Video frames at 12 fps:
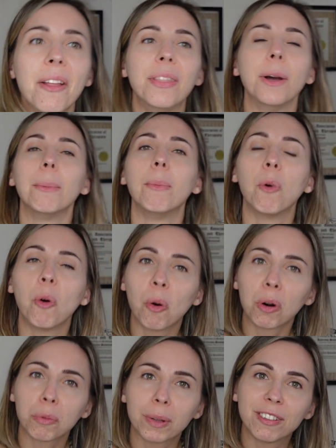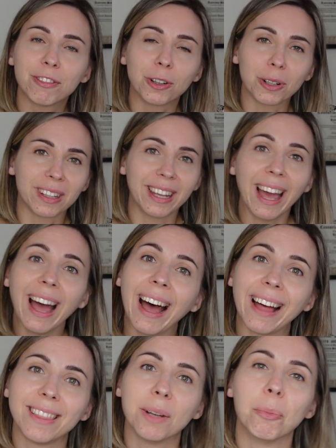The more we forget,